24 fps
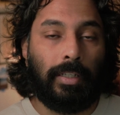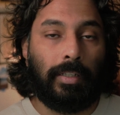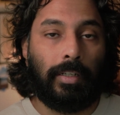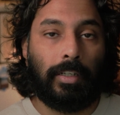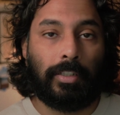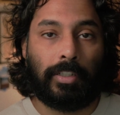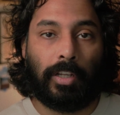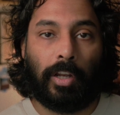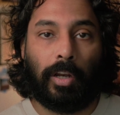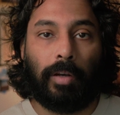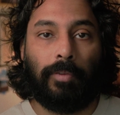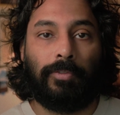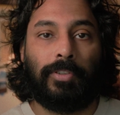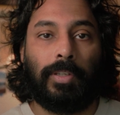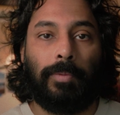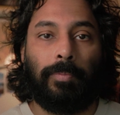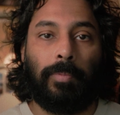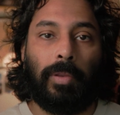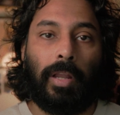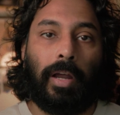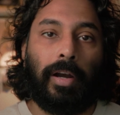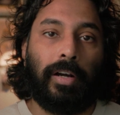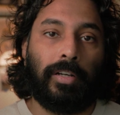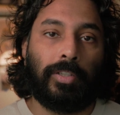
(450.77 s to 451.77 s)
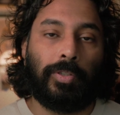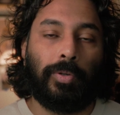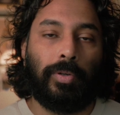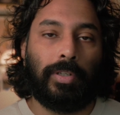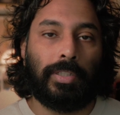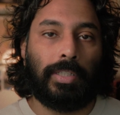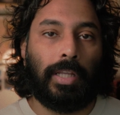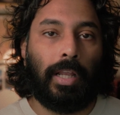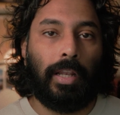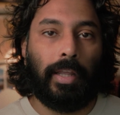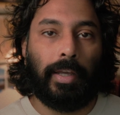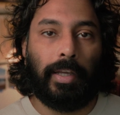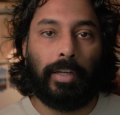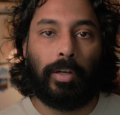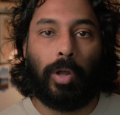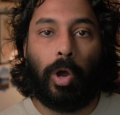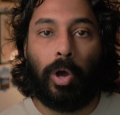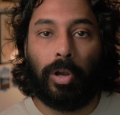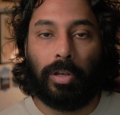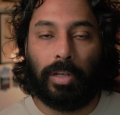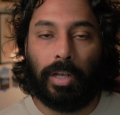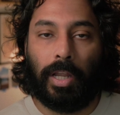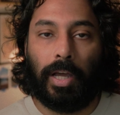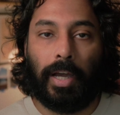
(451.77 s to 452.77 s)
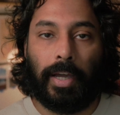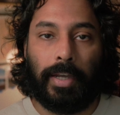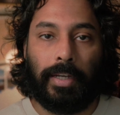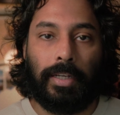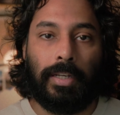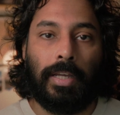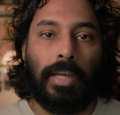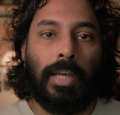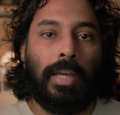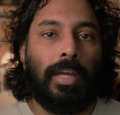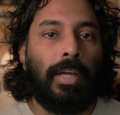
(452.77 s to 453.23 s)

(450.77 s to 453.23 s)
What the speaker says: There's a lot of suppliers who are selling it online,